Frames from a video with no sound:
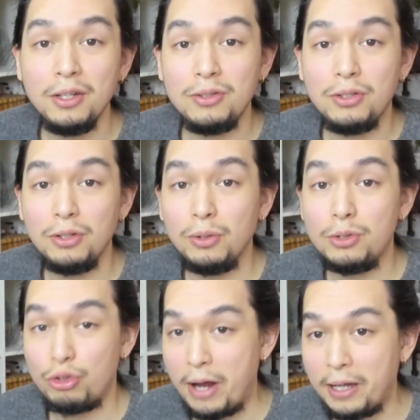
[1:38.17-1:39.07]
to
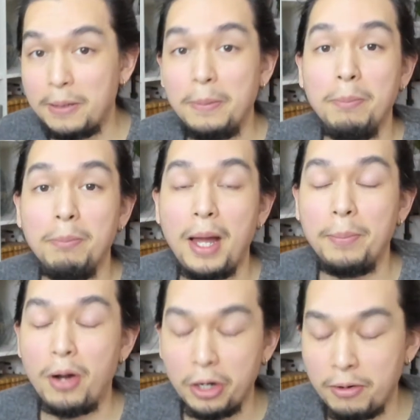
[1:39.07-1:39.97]
track my
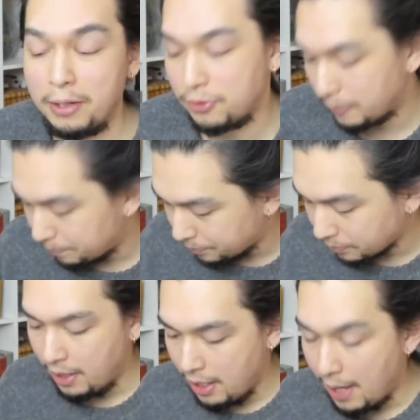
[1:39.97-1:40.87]
progress.
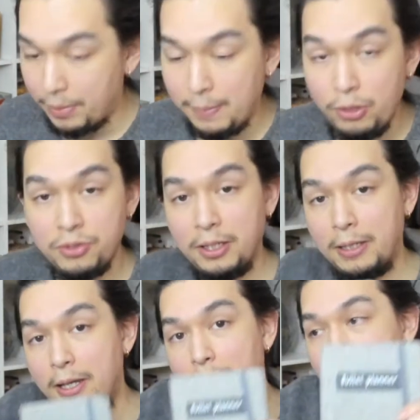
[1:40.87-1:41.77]
I'm gonna be using
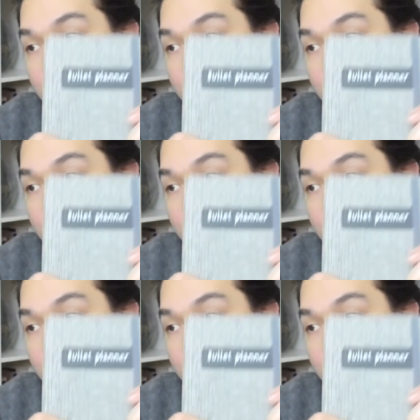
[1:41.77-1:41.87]
my